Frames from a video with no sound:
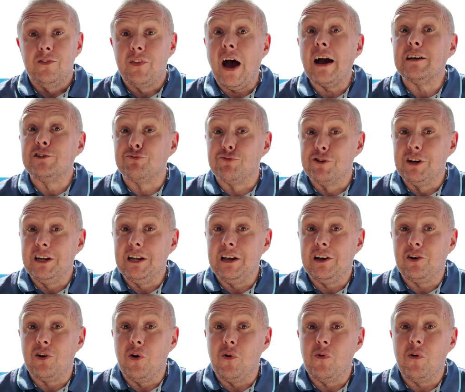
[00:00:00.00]
That is really
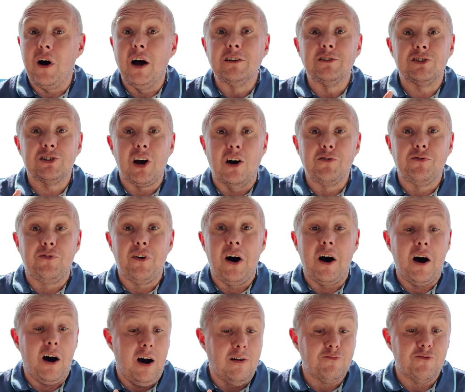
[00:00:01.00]
cool, and so
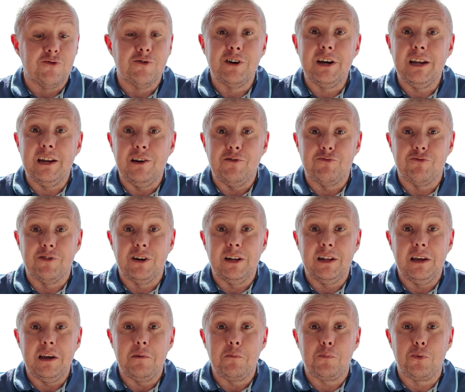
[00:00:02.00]
far I'm
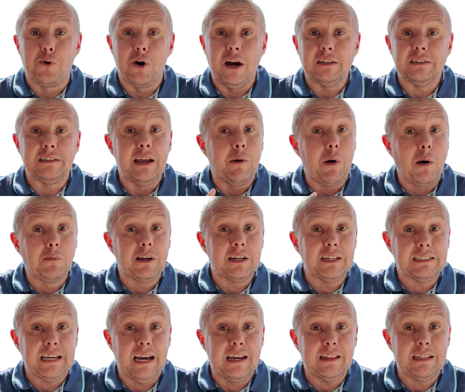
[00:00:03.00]
really impressed. Now I'm going
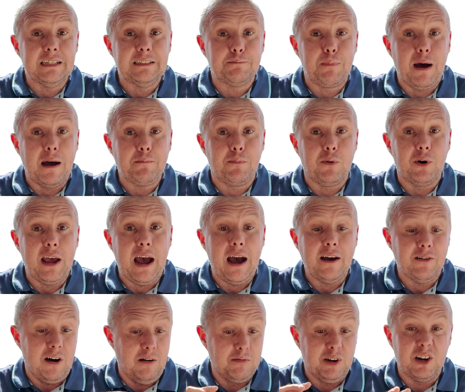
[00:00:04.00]
to take this bad boy
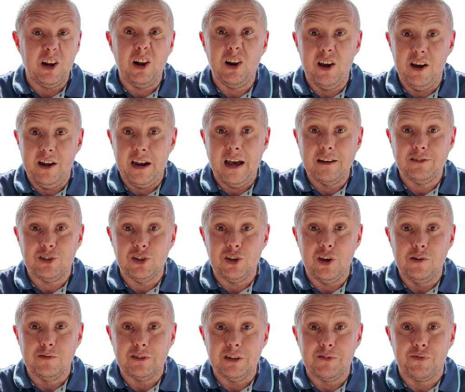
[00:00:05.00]
out. I'm going to learn how to
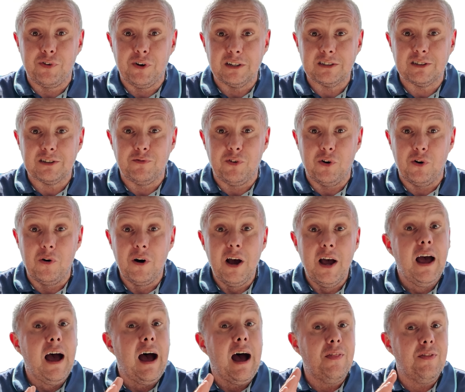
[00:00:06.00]
use it first of all,
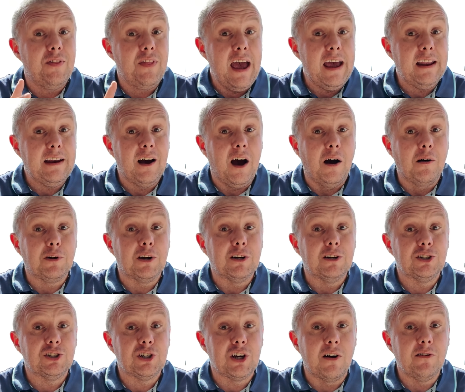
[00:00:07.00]
and then I'm going
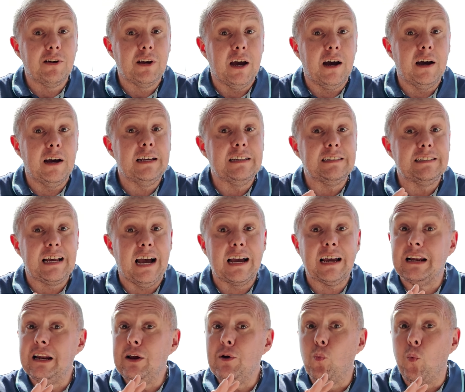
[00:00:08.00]
to show you
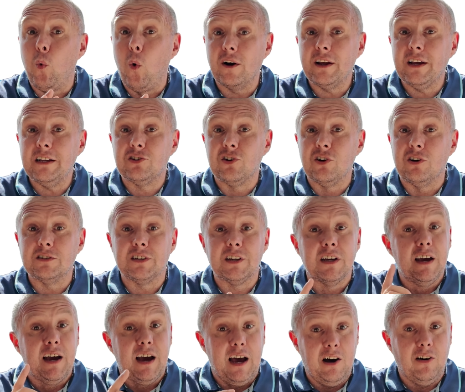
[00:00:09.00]
exactly what it does,
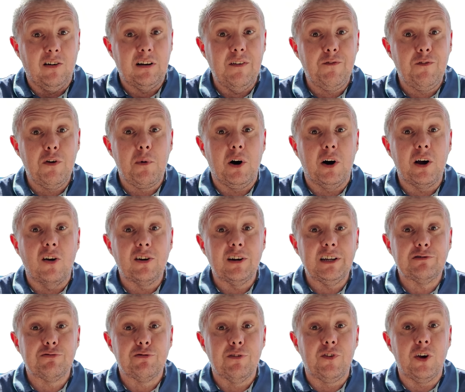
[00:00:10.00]
and I'll give you my
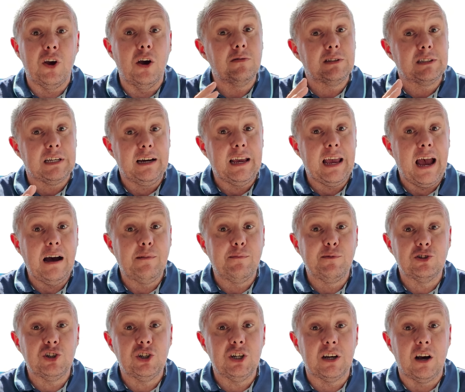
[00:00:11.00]
honest review, tell you how
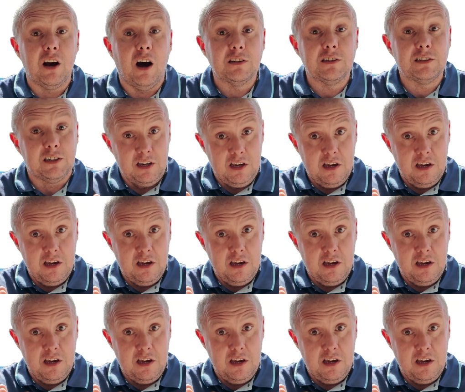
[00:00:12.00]
much it costs.